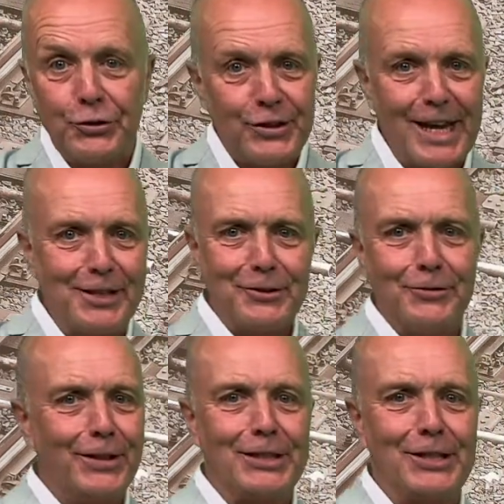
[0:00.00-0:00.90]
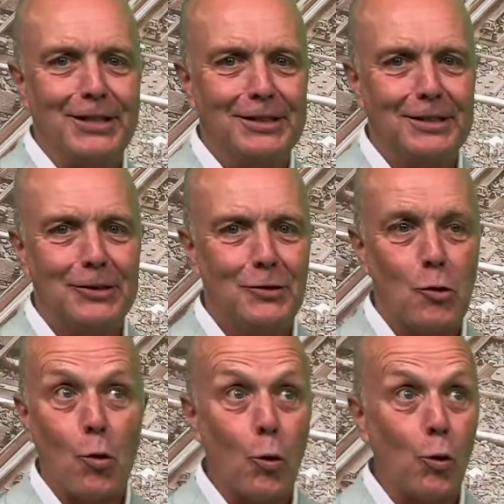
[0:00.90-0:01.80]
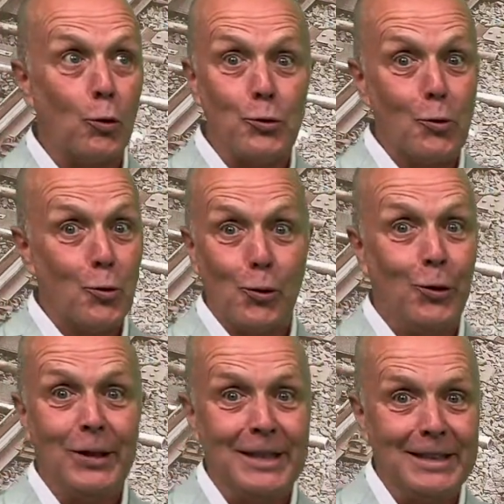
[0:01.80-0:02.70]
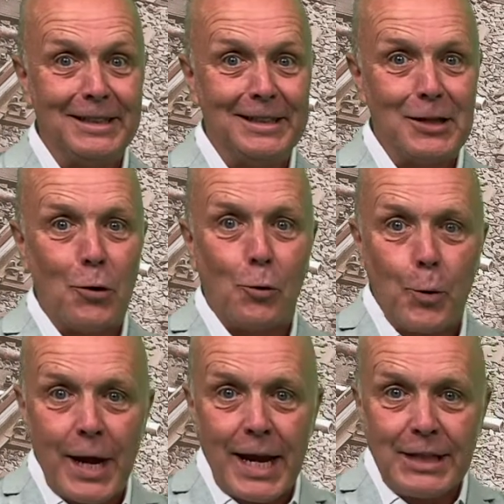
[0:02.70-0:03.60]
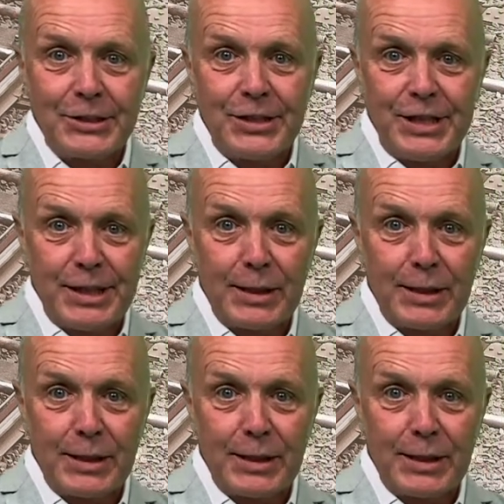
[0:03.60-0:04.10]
the end of it. Oh no, Wales needed